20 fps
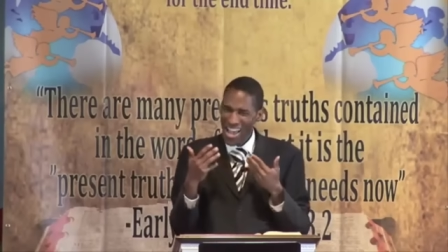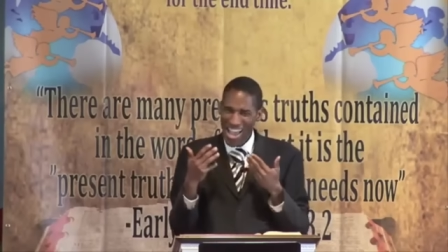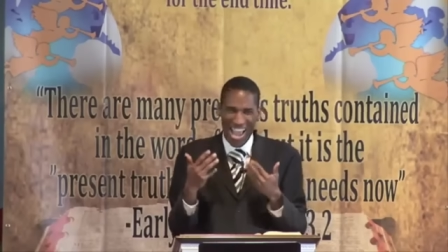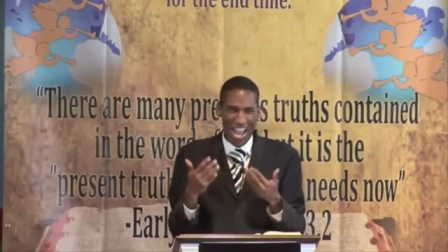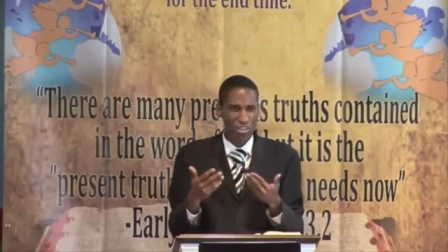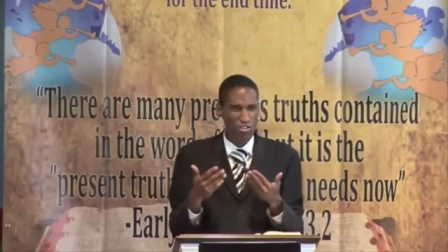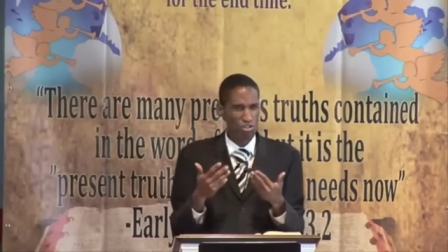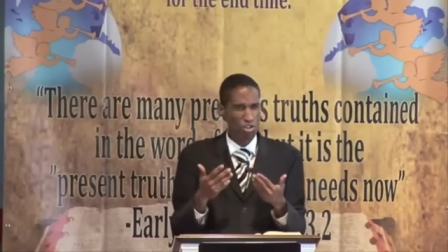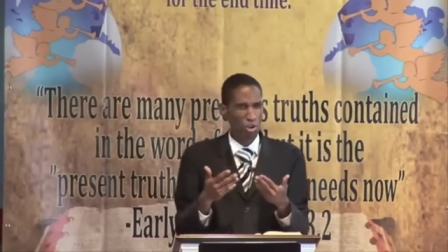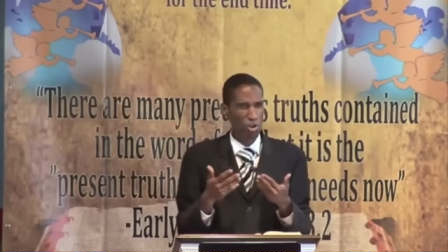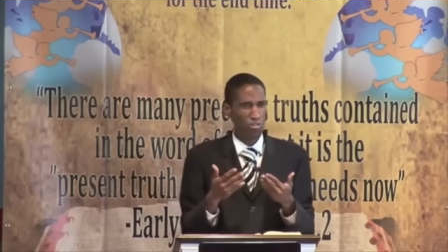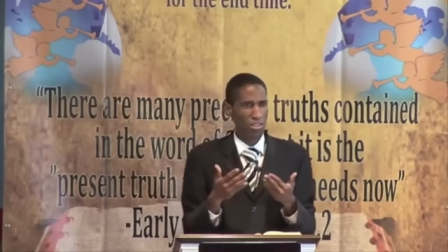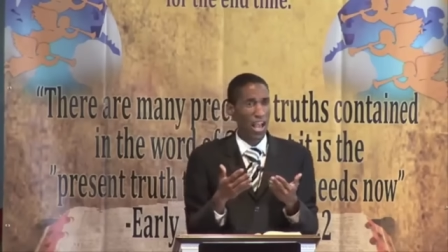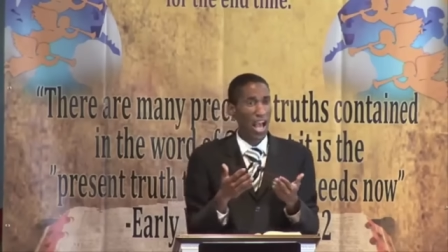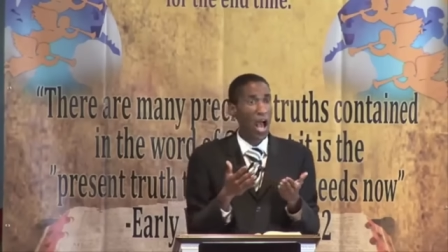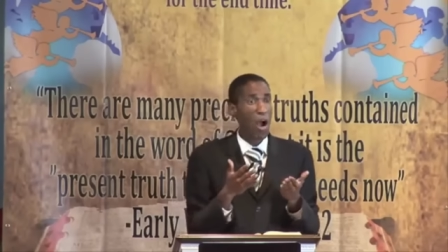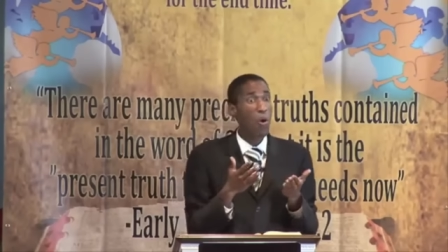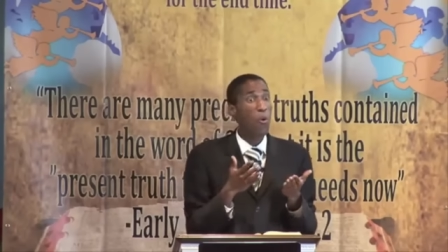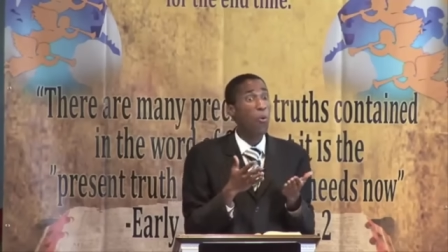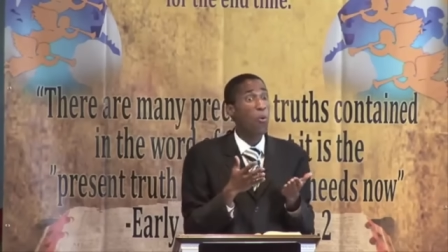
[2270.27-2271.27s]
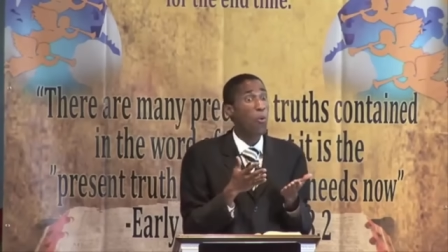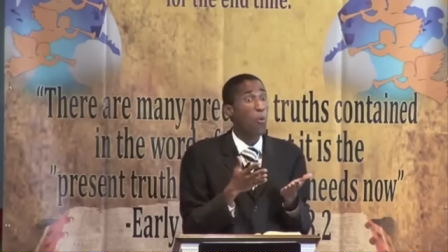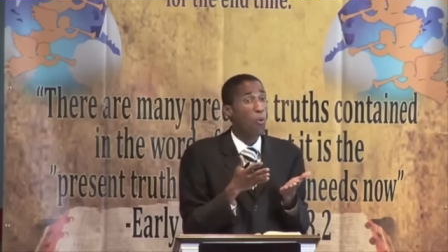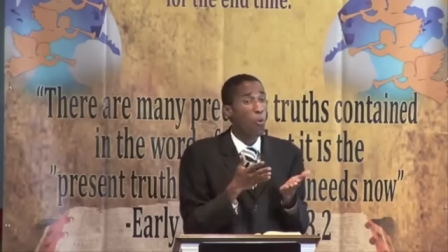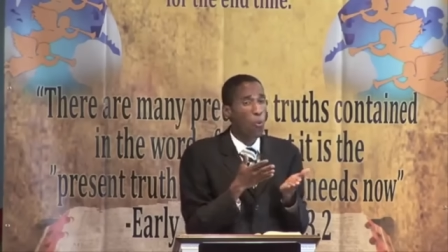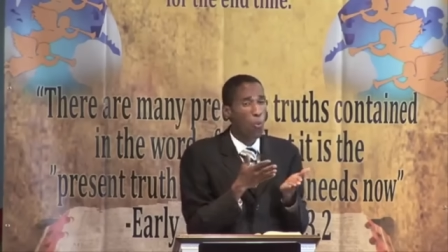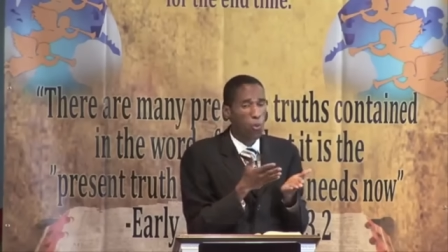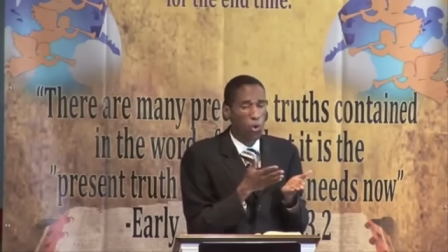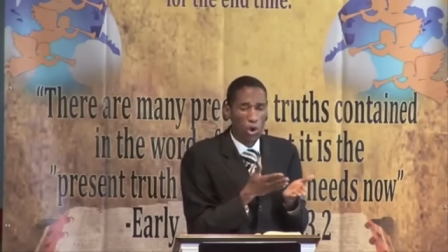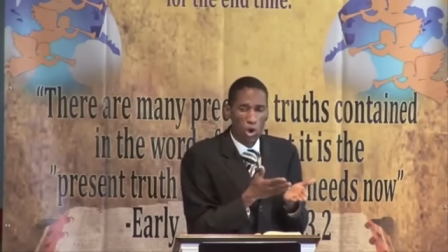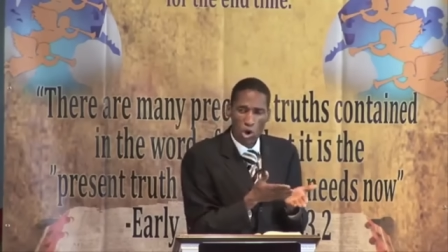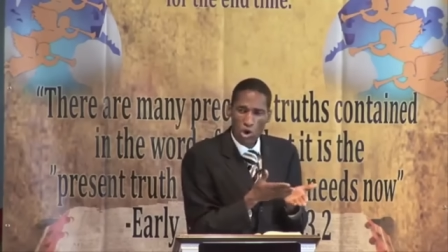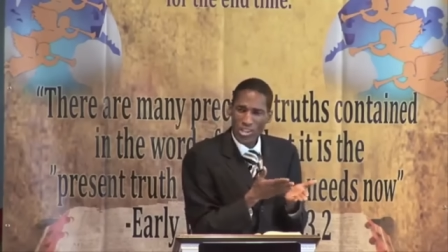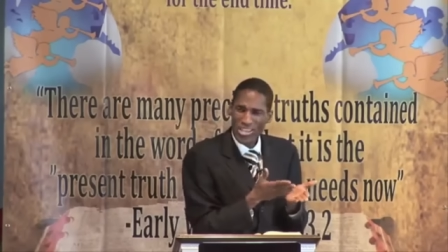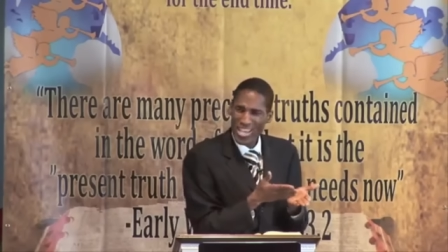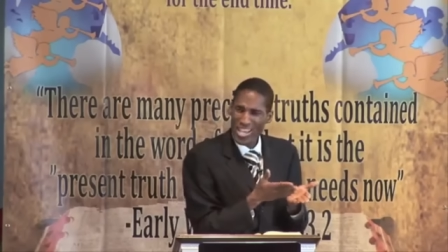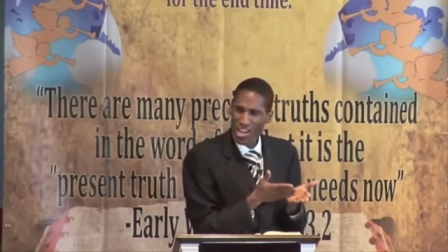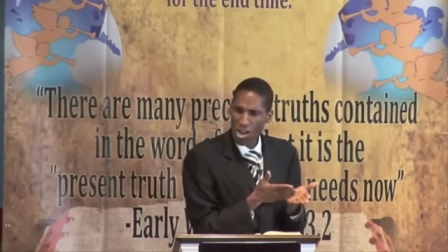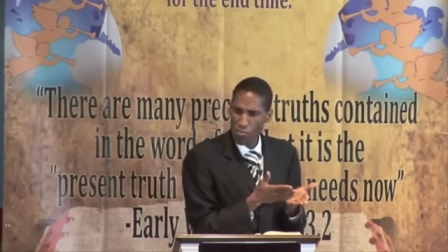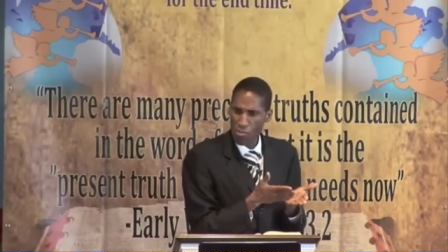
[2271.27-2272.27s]
Angels are
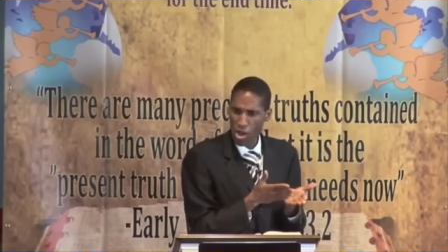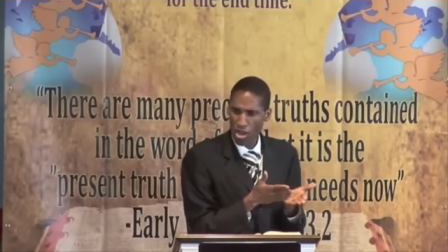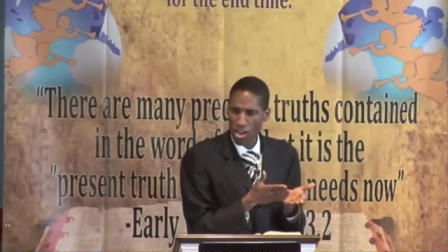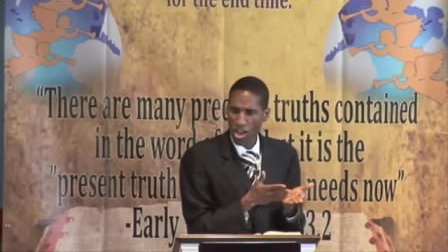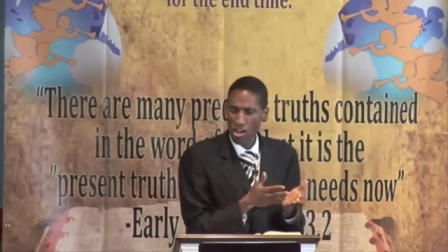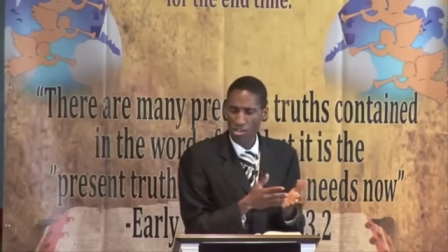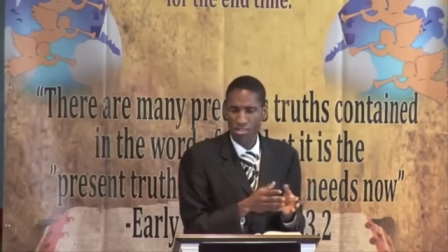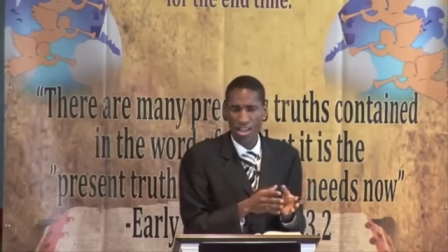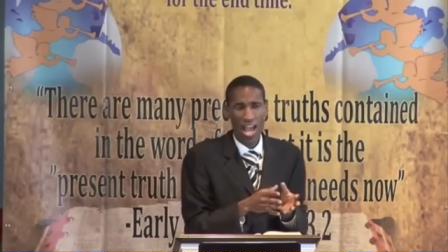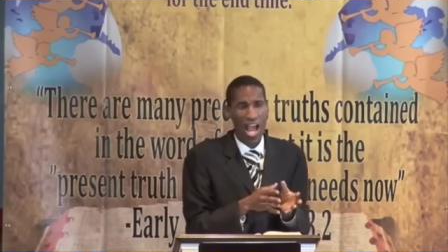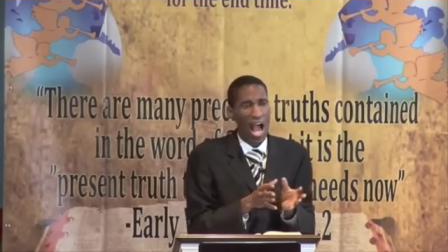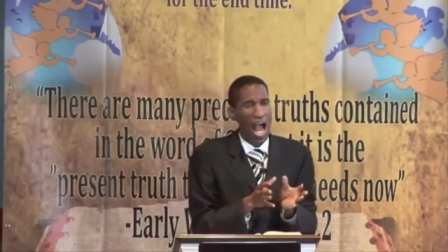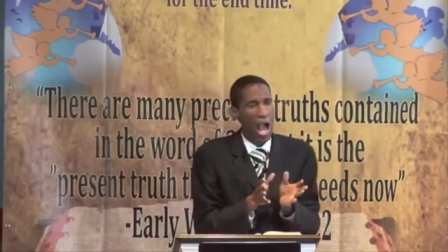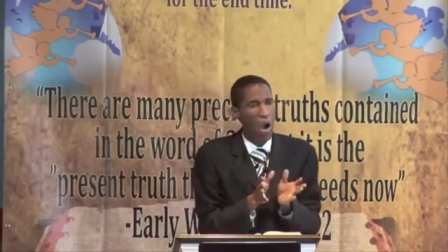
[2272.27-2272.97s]
looking upon us,